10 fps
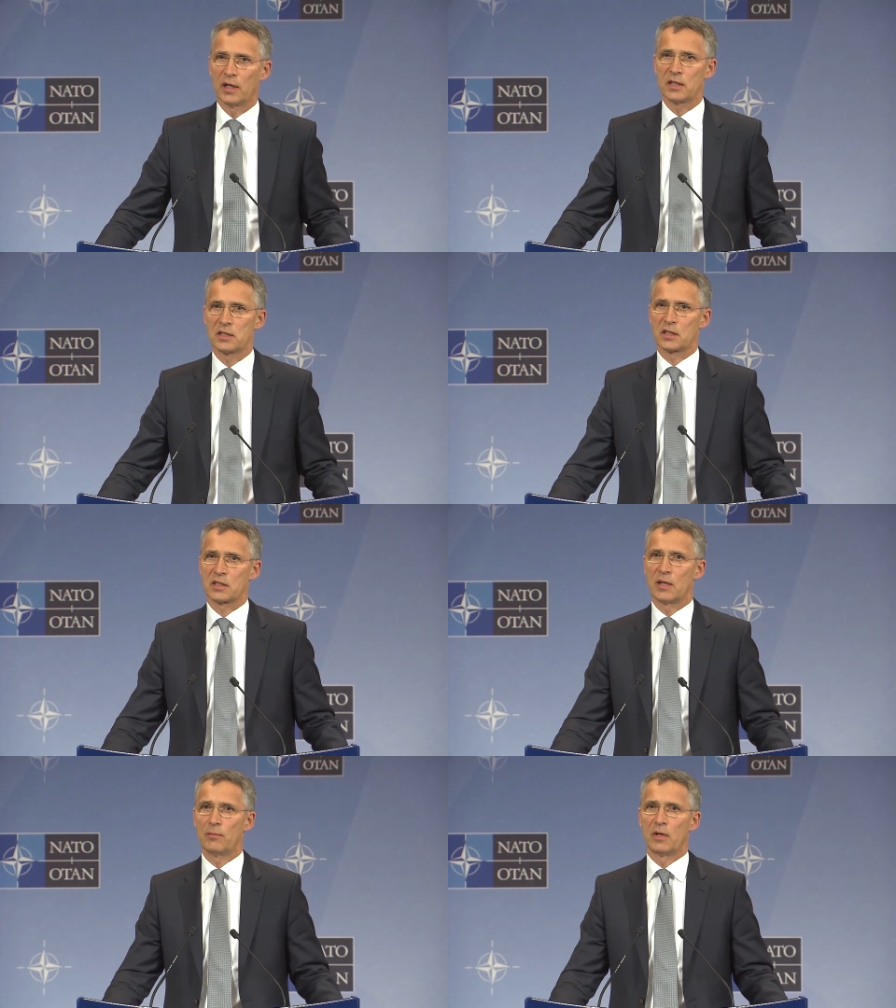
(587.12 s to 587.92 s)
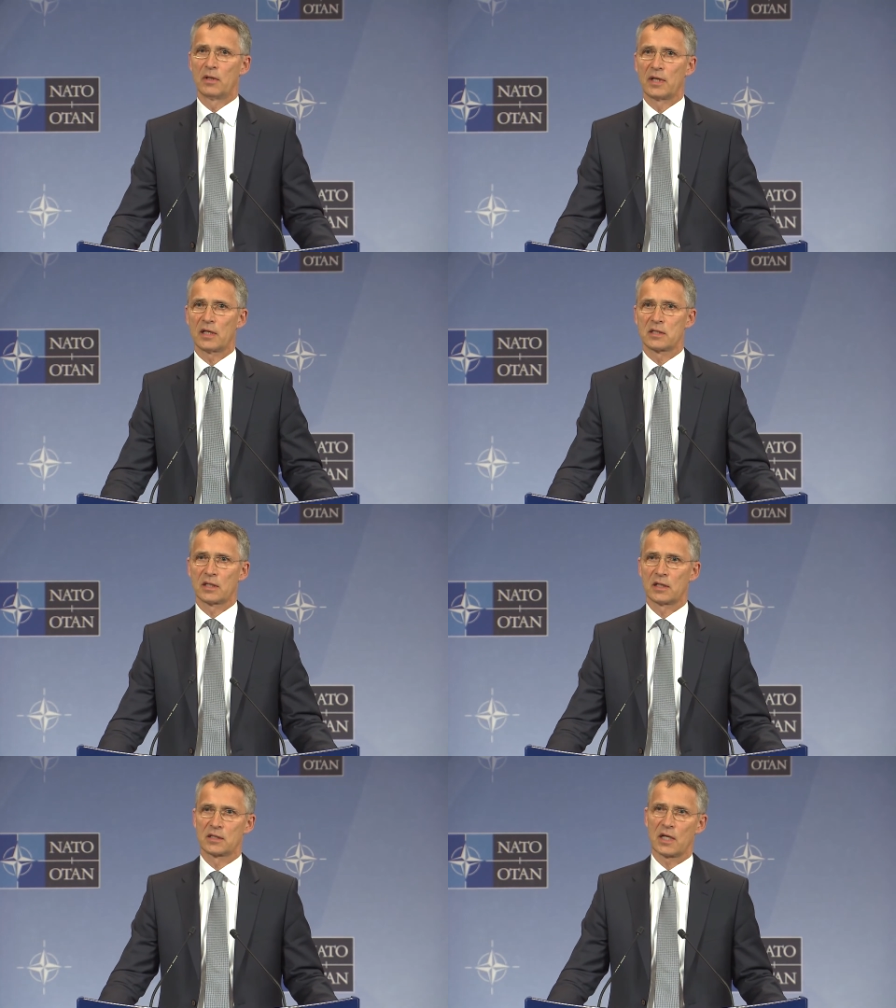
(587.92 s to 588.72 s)
that's
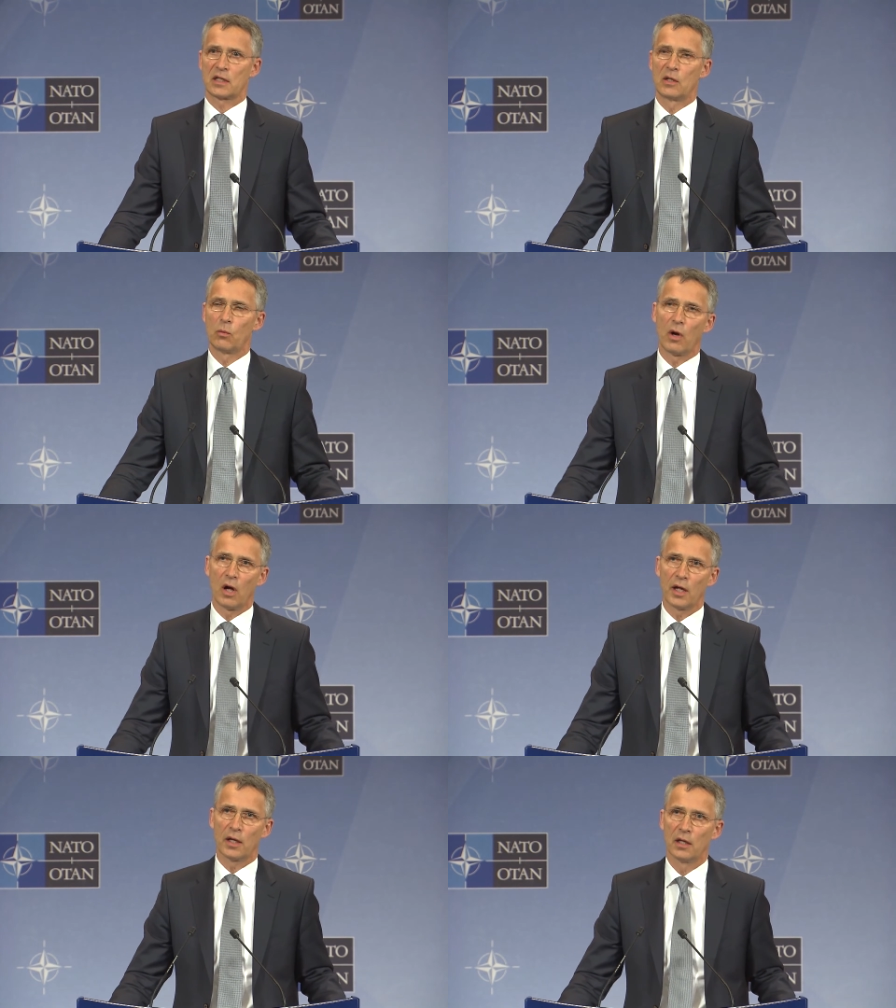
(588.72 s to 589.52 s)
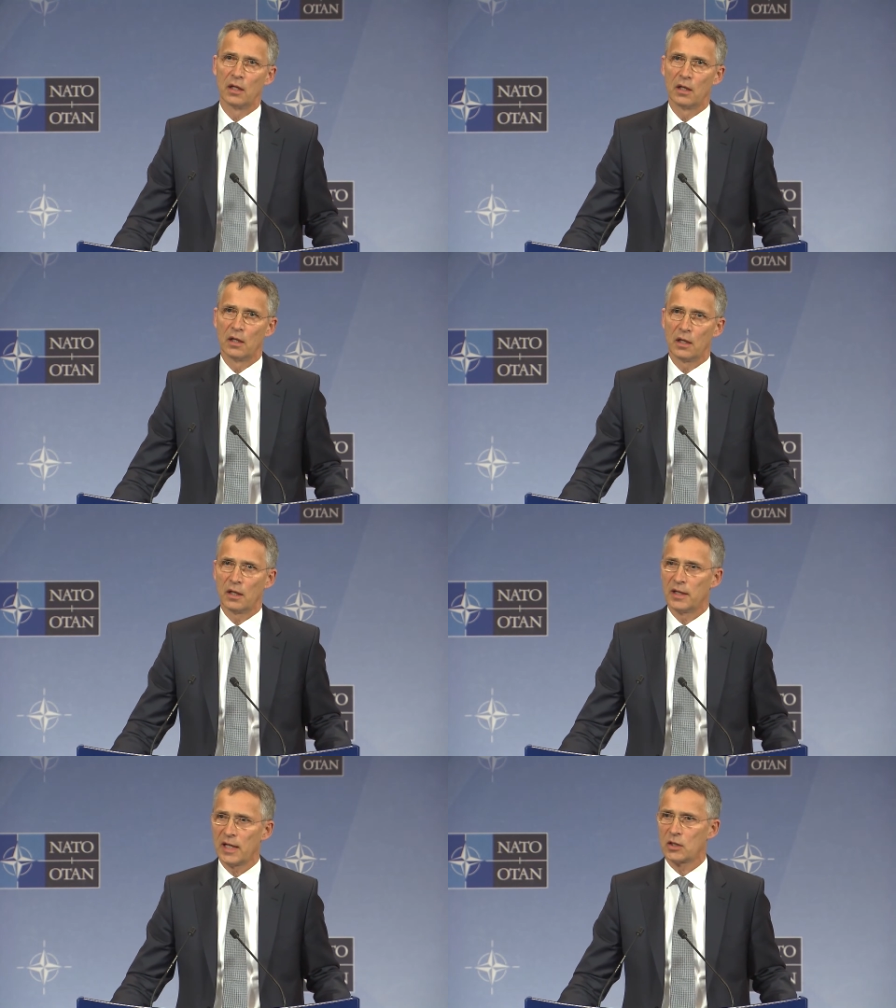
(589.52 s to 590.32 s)
exactly why
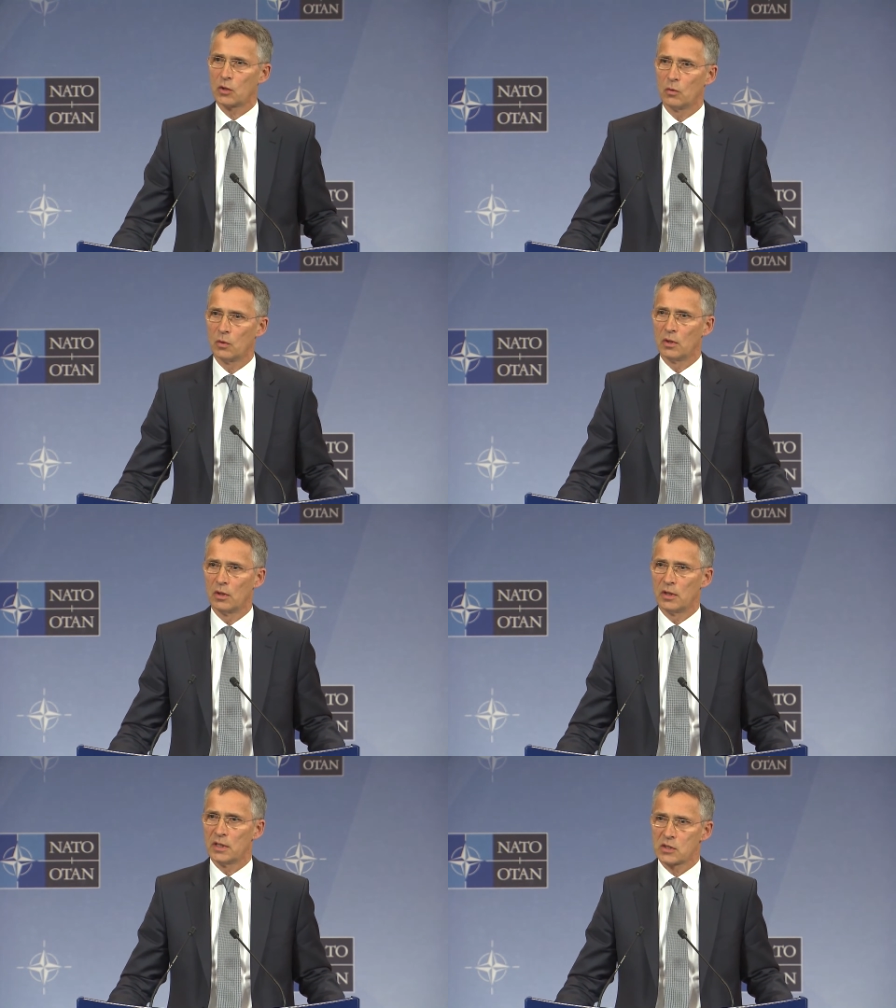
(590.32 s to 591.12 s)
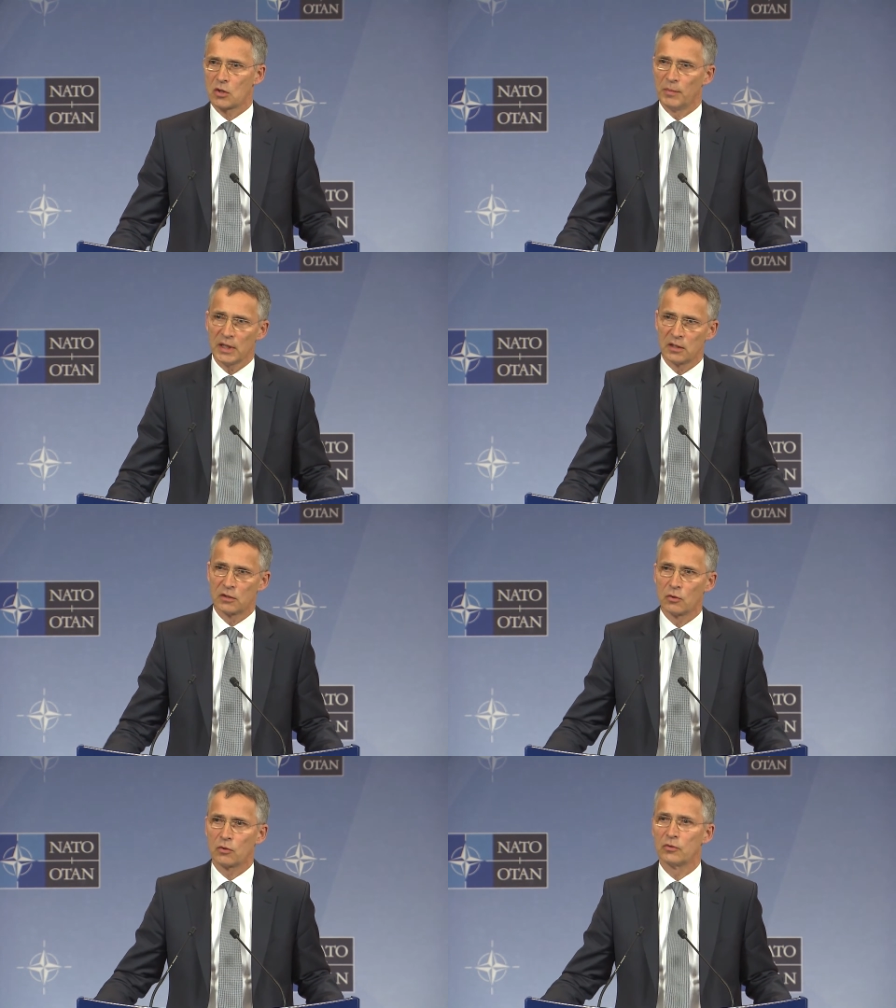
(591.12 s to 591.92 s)
NATO is
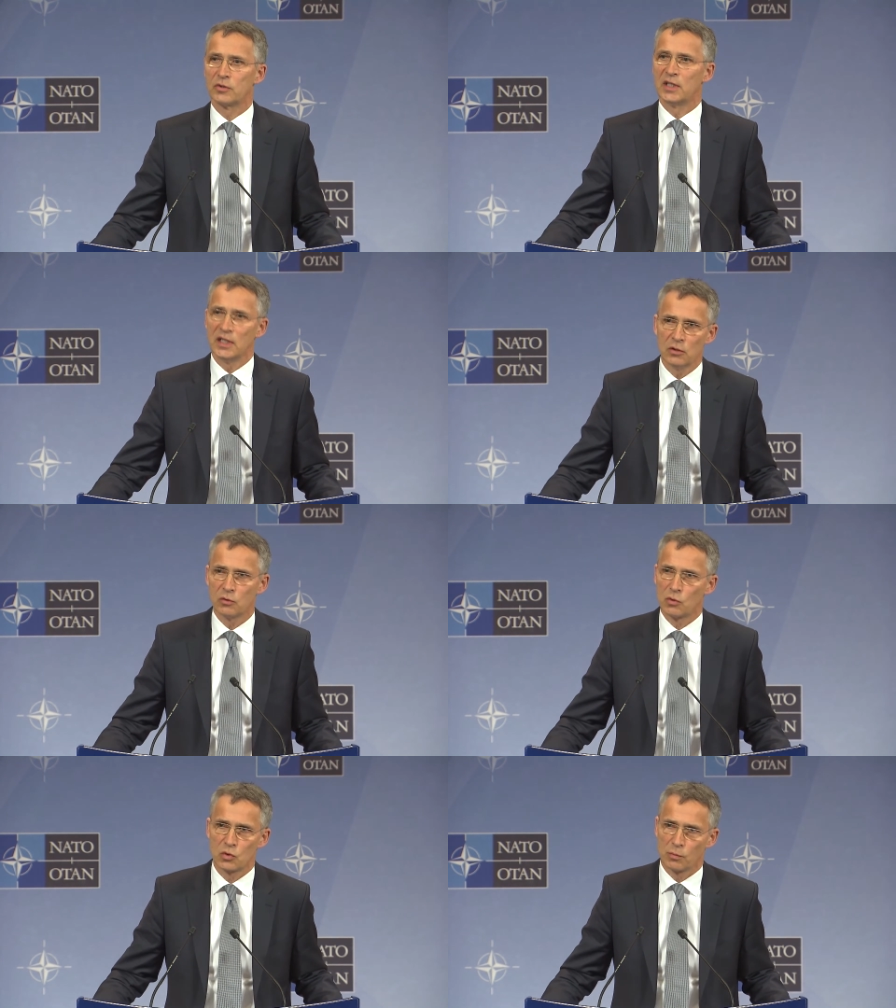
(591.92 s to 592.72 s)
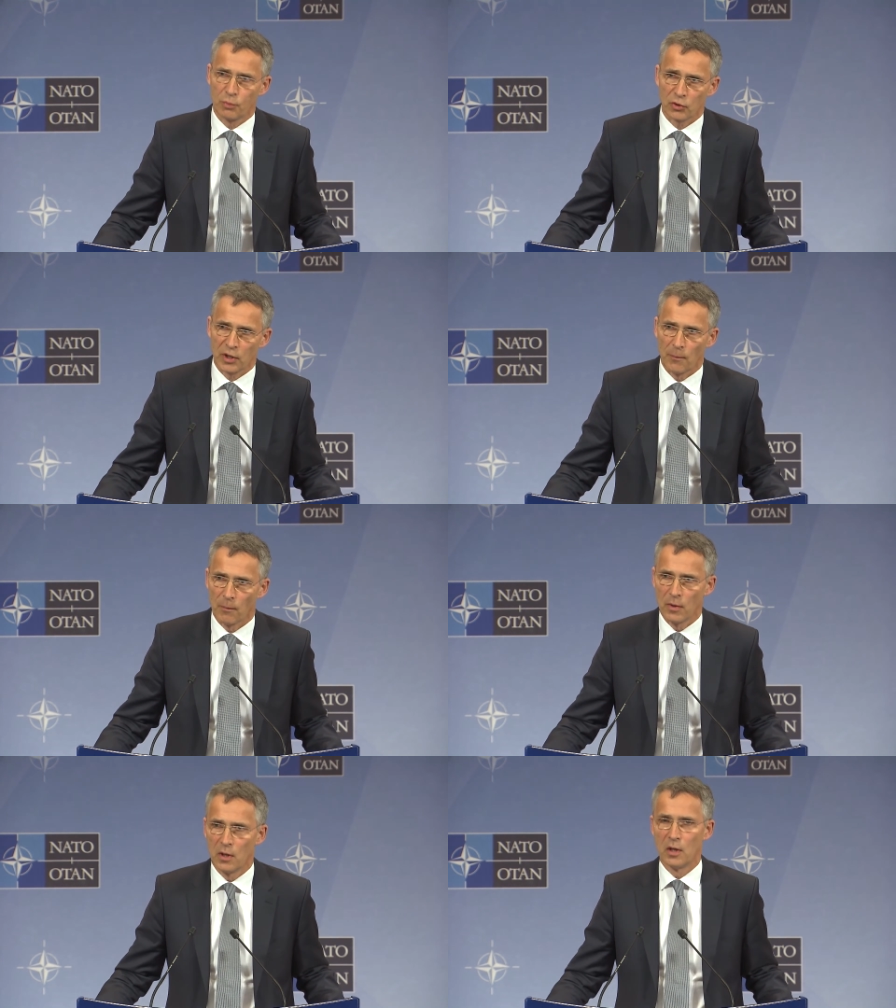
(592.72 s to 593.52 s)
committed to continue to support
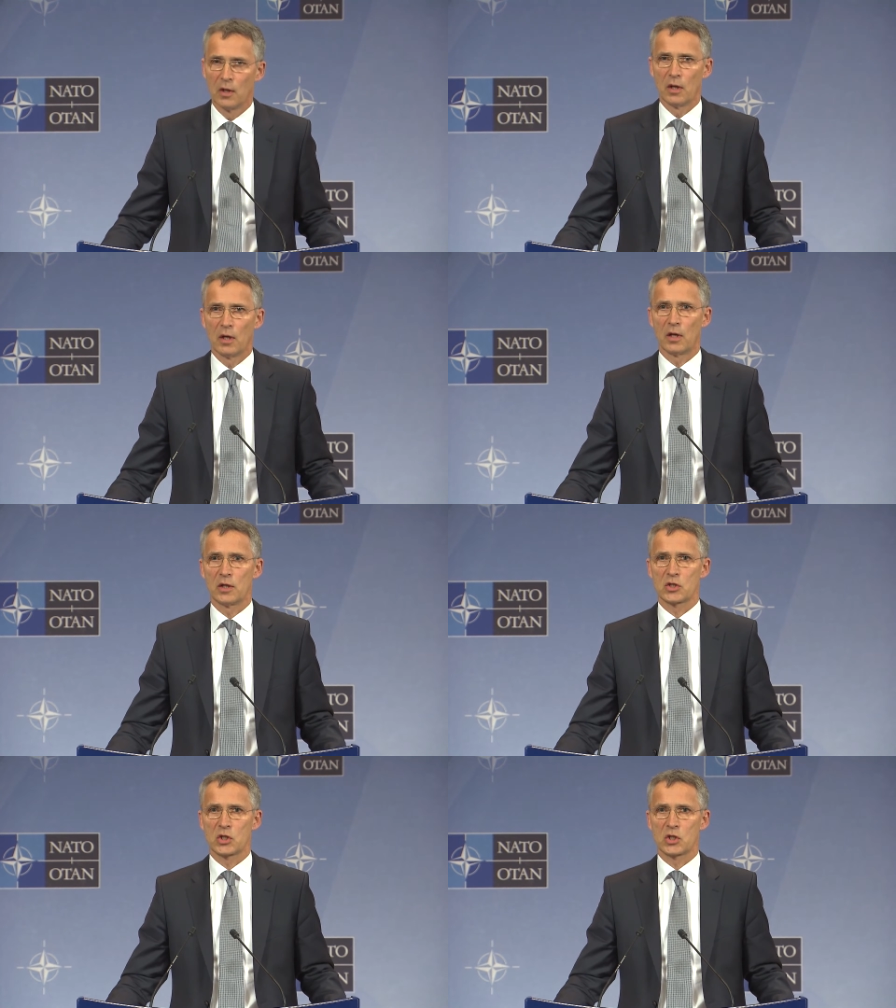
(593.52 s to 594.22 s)
them.